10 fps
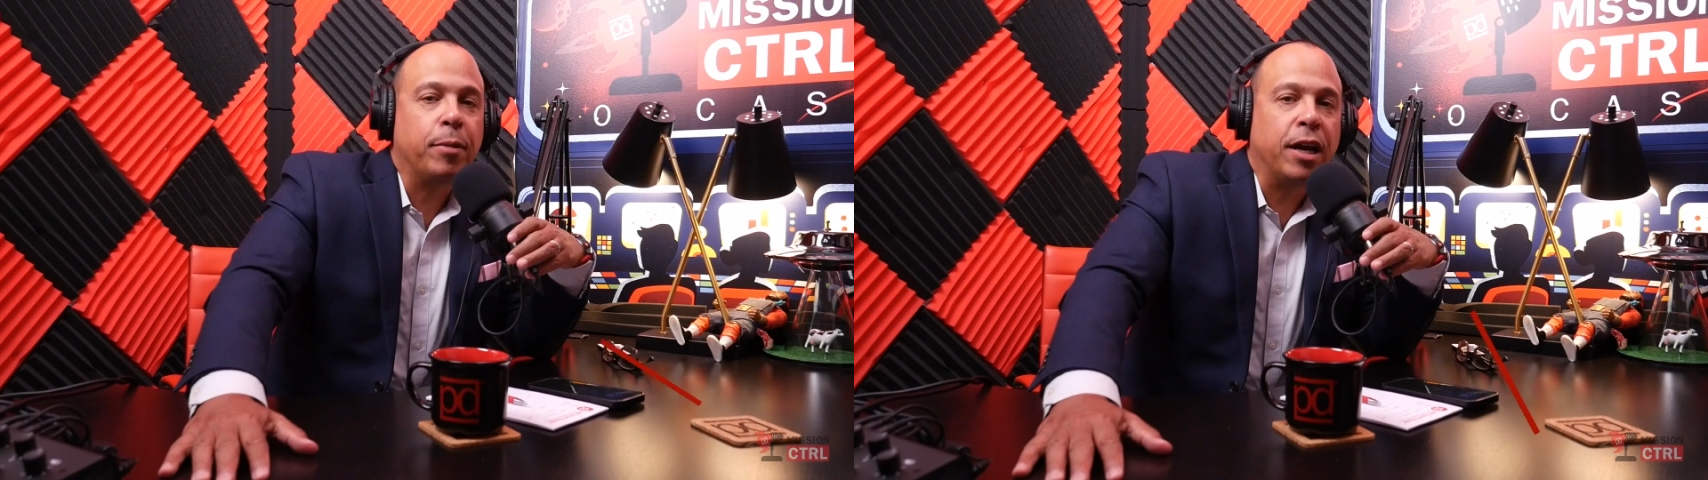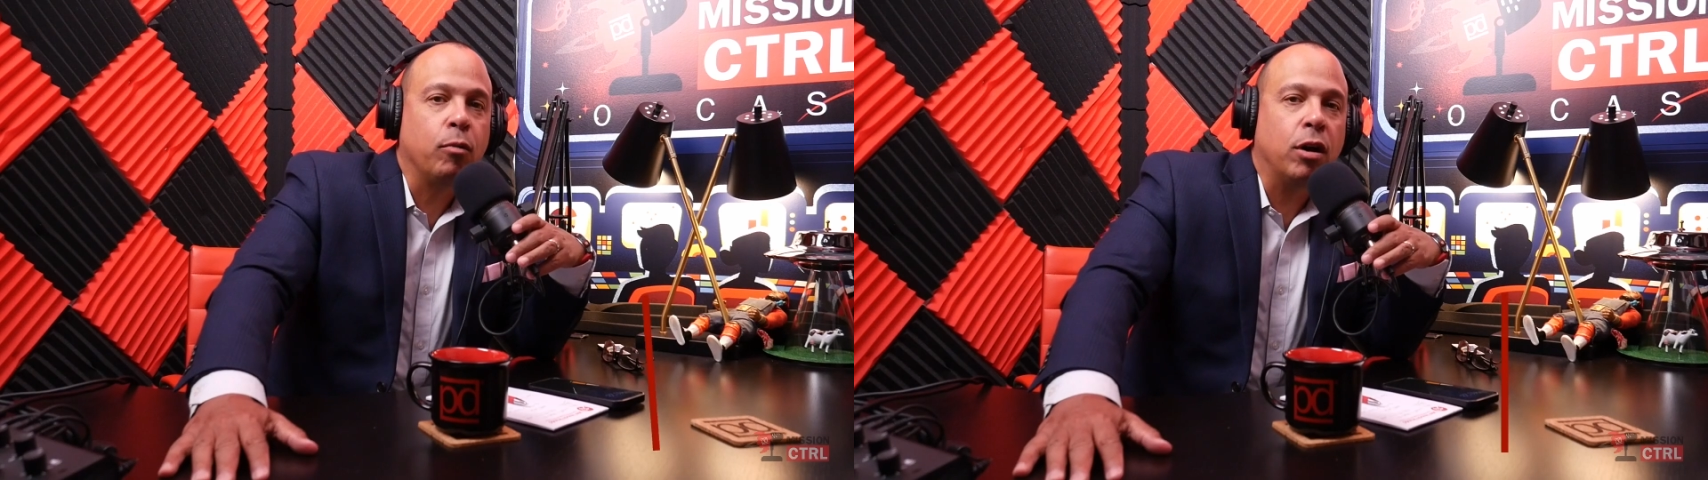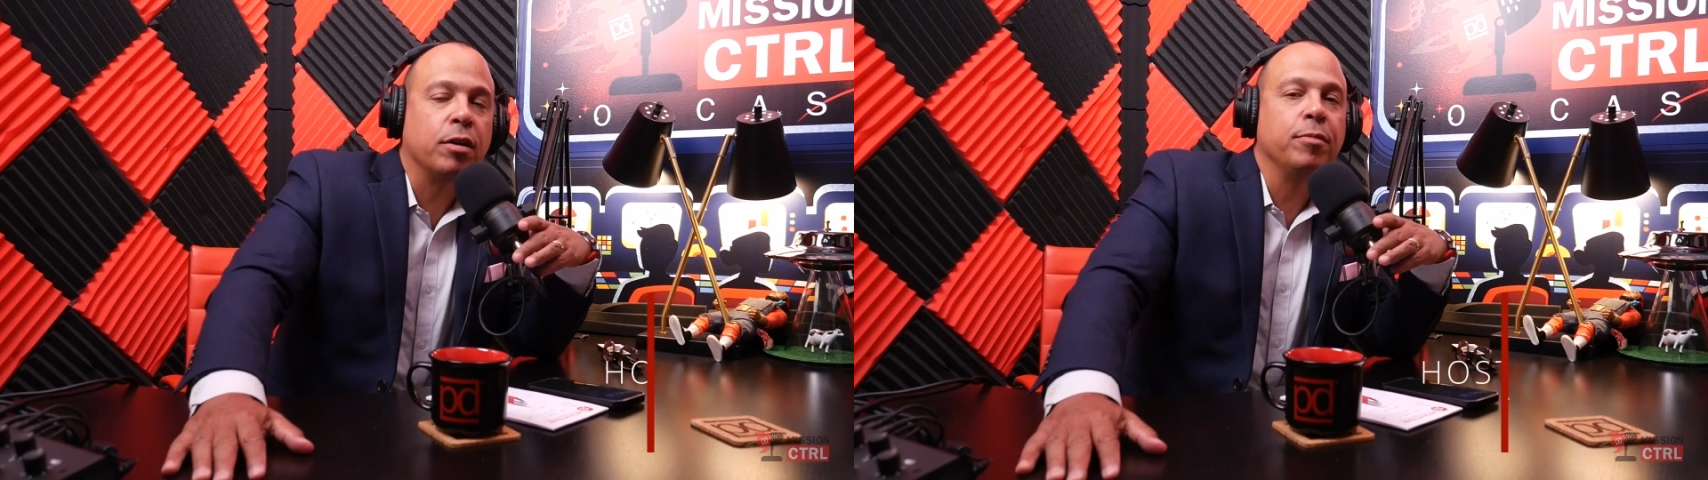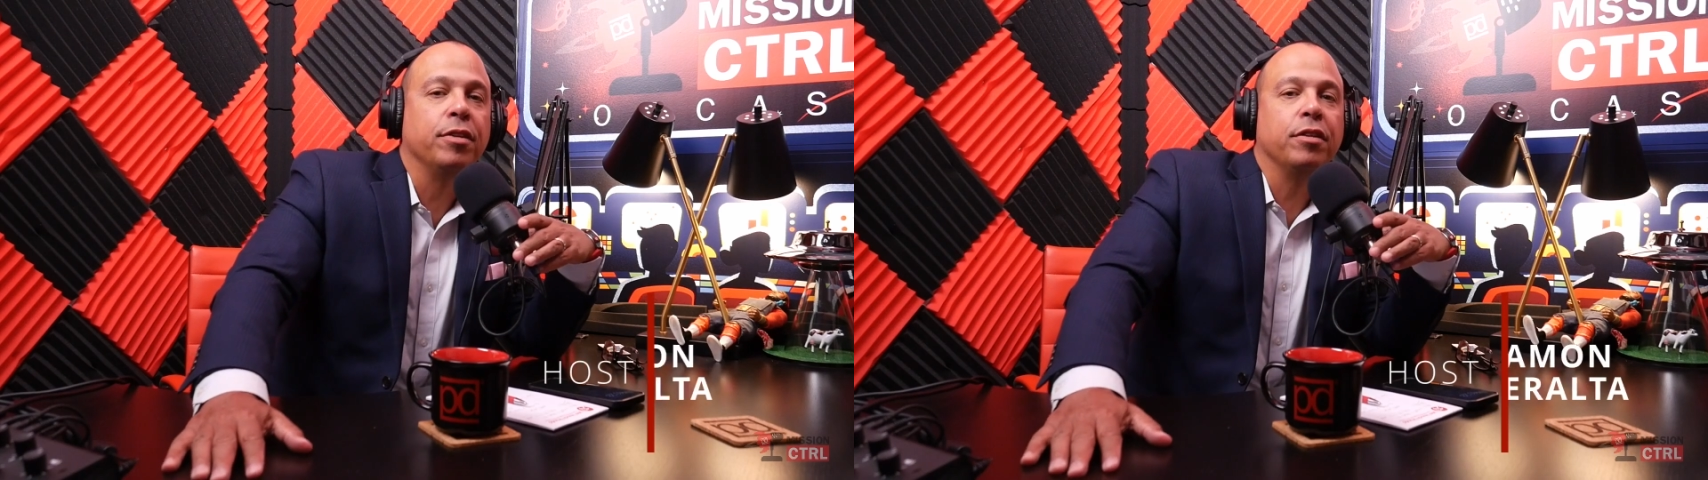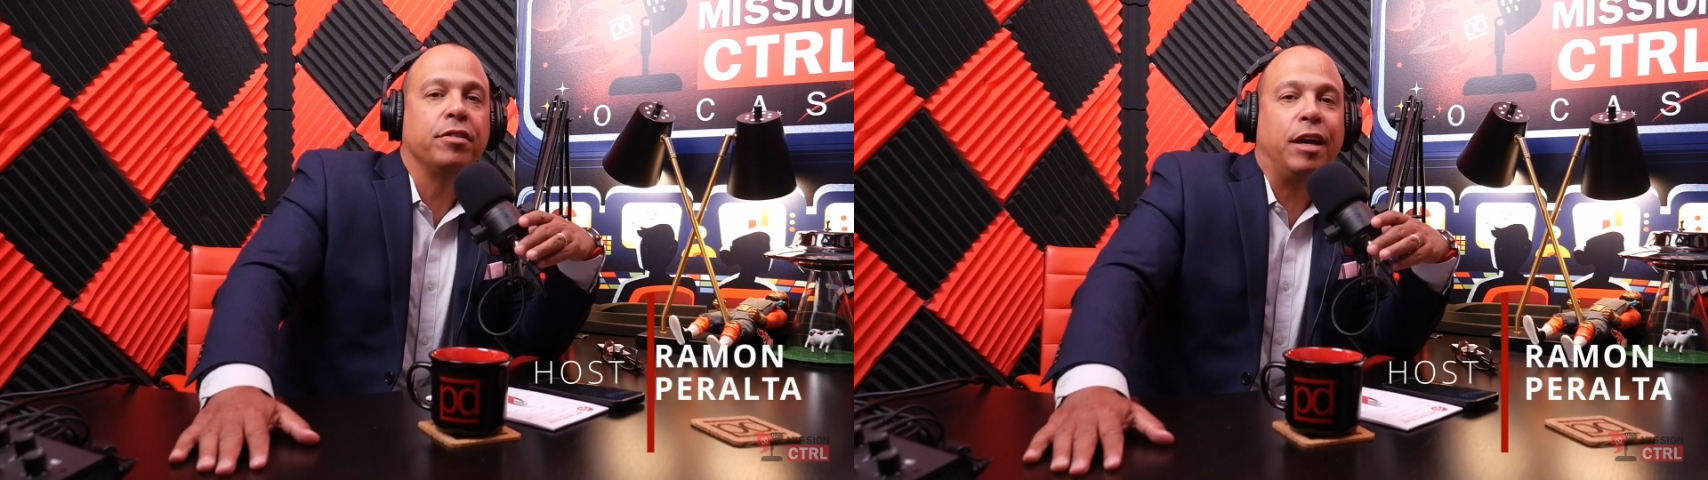Welcome to
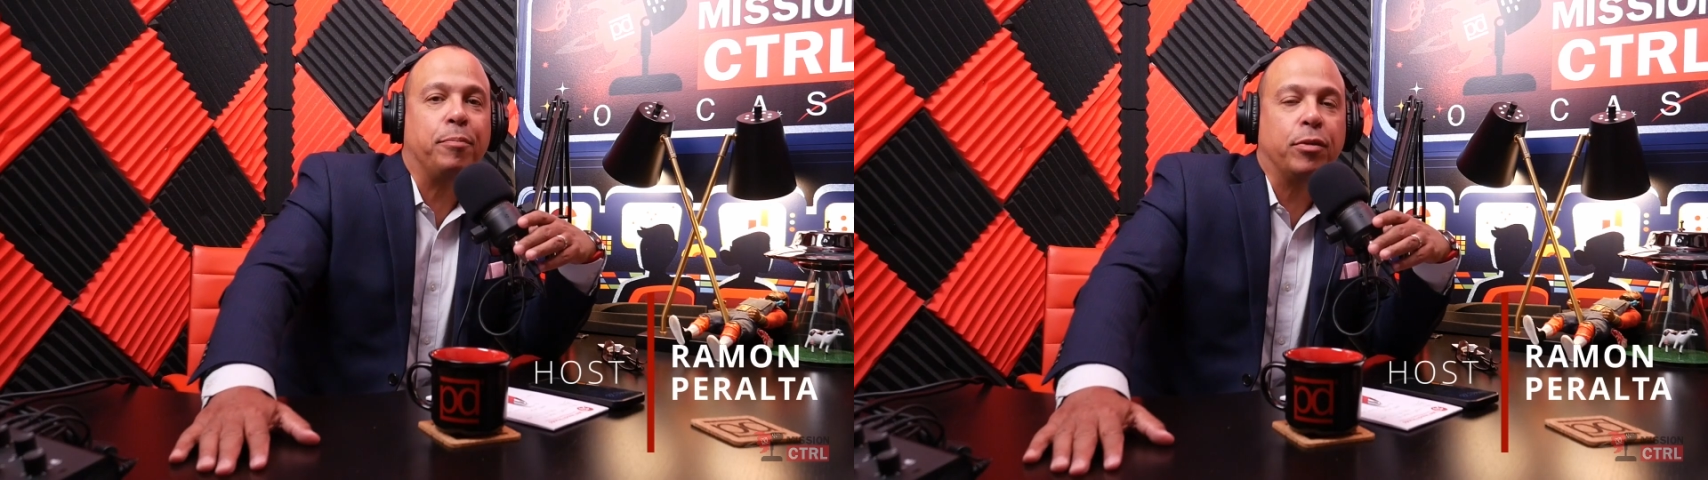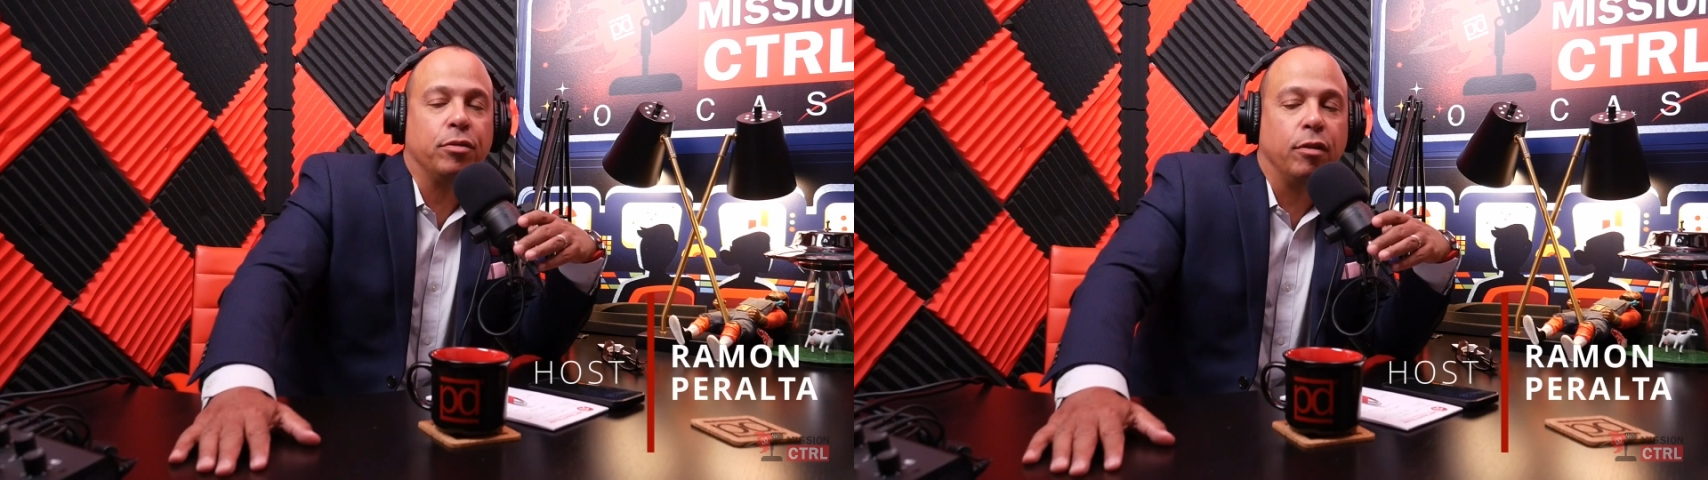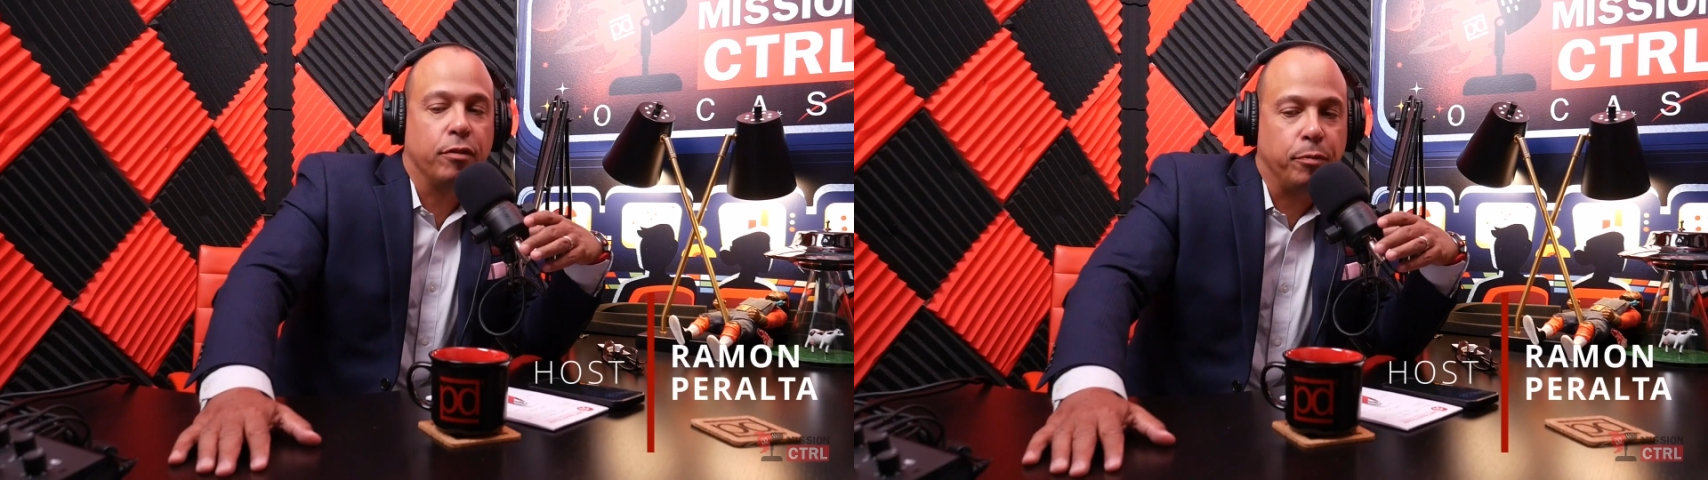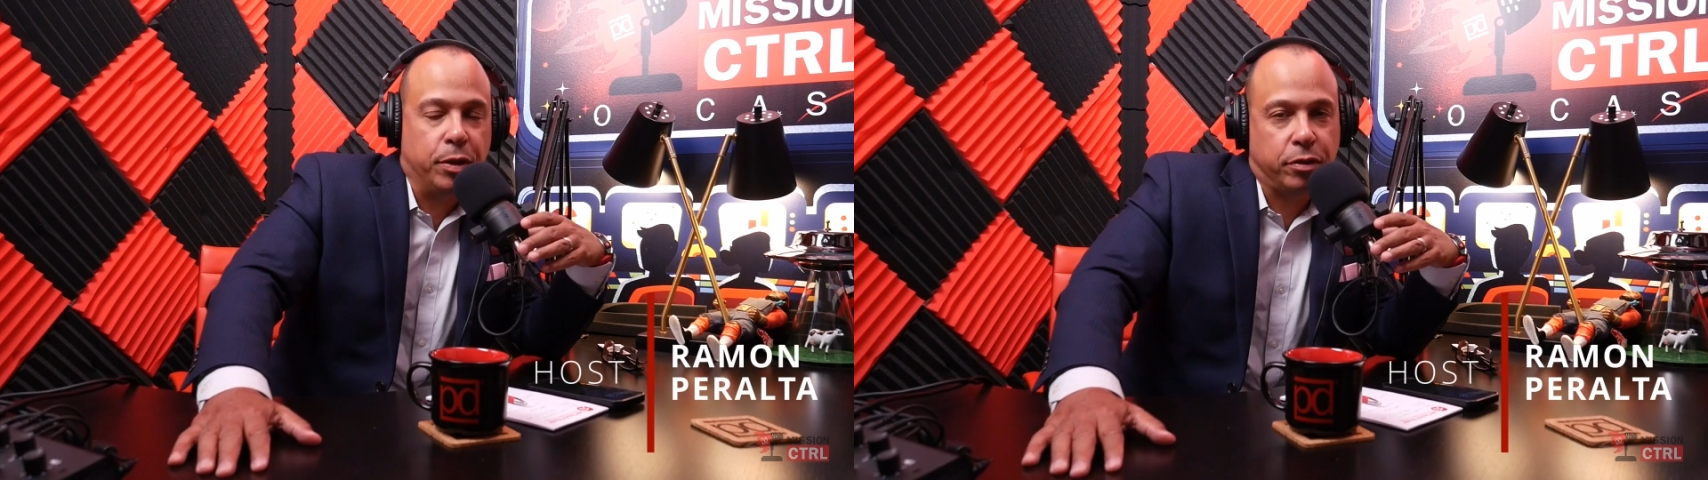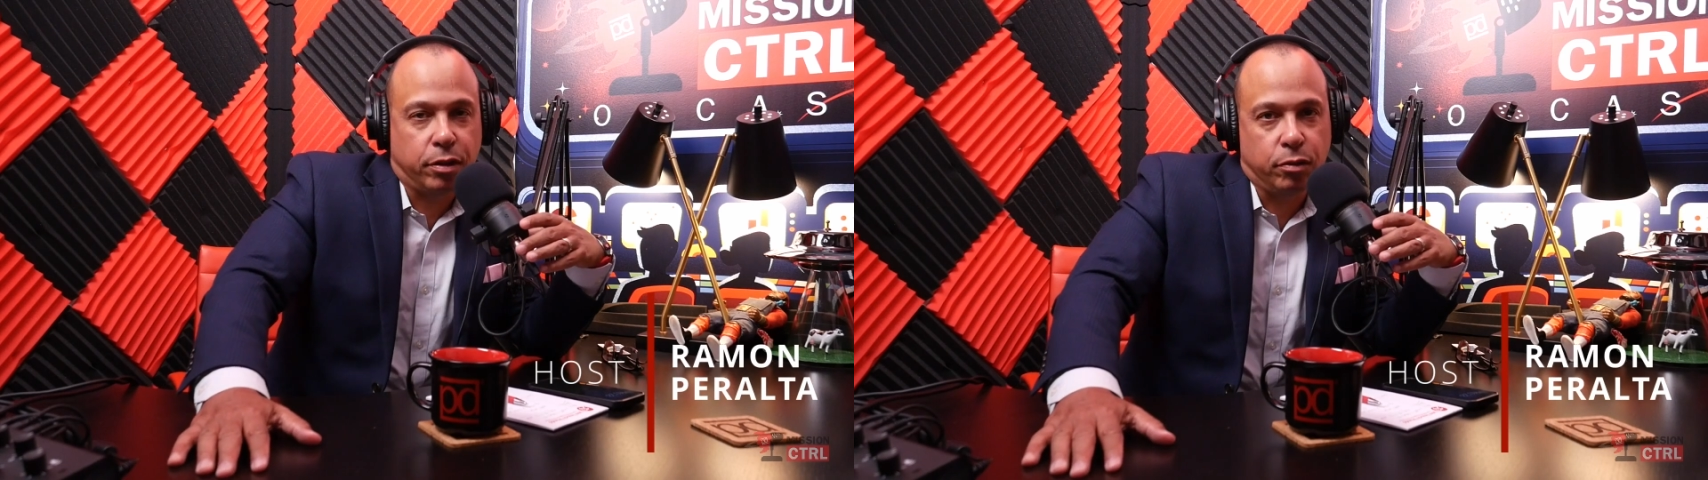this episode of
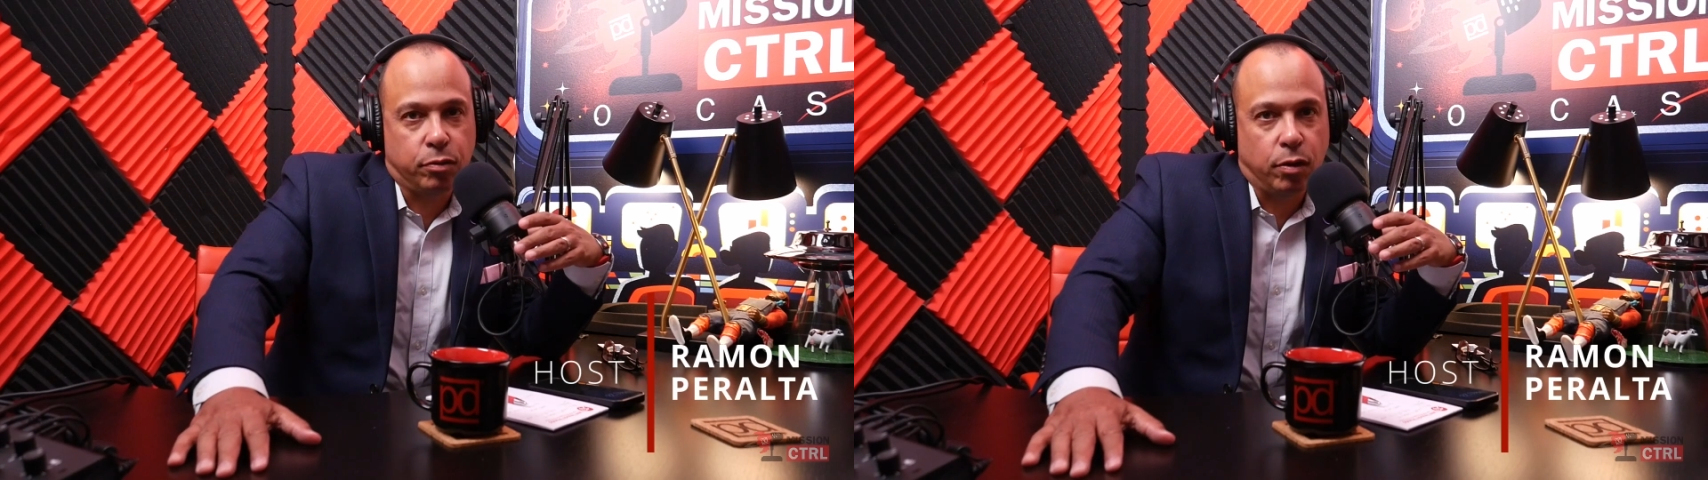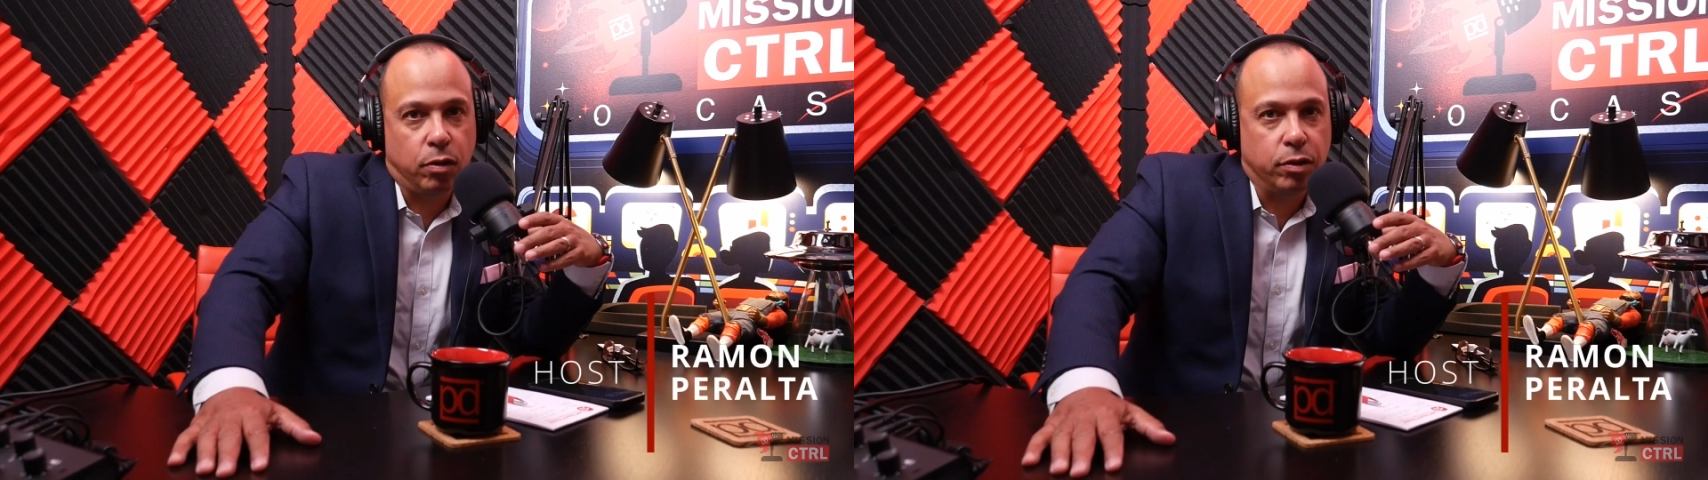Mission Control.